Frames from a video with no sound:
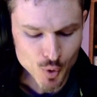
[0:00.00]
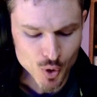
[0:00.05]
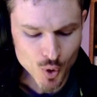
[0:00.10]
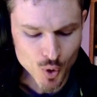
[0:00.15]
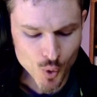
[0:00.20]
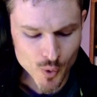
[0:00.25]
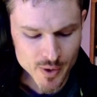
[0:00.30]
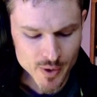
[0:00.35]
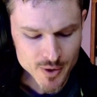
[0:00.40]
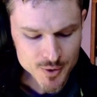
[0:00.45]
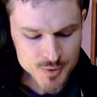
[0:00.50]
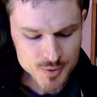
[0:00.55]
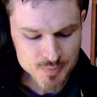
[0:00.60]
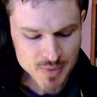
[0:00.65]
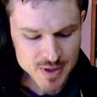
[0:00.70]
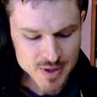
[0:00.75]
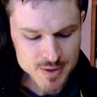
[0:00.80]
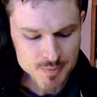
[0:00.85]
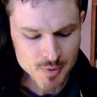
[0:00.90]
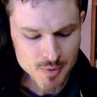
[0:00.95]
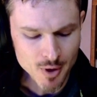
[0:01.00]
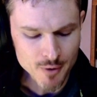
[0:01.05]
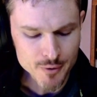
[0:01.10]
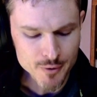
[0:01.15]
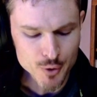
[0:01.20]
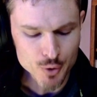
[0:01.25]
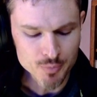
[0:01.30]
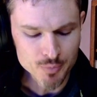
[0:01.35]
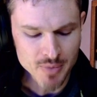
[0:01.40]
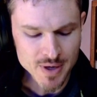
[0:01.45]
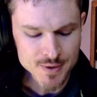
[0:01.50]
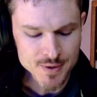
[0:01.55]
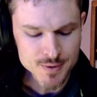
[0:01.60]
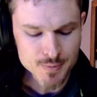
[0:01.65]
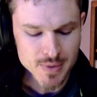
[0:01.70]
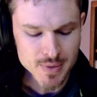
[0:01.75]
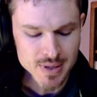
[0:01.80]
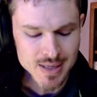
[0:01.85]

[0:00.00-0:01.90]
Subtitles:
Orioles baseball third baseman,